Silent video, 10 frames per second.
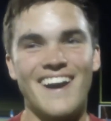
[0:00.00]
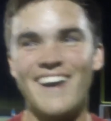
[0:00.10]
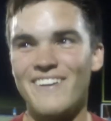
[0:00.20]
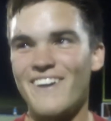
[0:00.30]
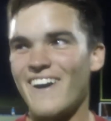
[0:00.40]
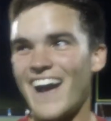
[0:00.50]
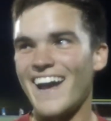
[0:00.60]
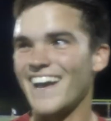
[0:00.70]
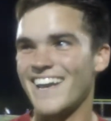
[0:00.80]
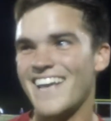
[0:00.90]
I don't know.
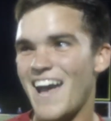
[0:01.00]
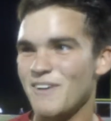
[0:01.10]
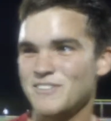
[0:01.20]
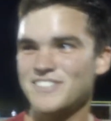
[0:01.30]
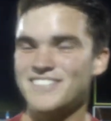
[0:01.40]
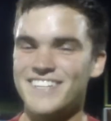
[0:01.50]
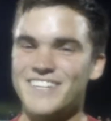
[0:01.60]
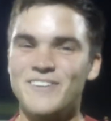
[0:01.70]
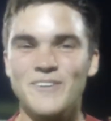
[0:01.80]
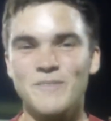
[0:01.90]
I was just thinking,
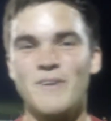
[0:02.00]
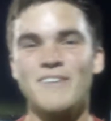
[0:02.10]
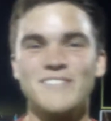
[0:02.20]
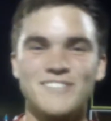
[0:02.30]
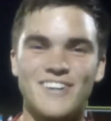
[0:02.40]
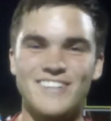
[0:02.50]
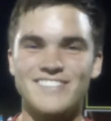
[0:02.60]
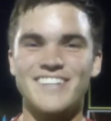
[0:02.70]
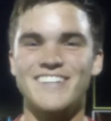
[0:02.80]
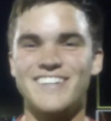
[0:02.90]
hold them off as long as
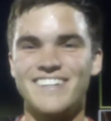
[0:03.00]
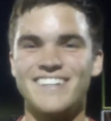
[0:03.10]
I could.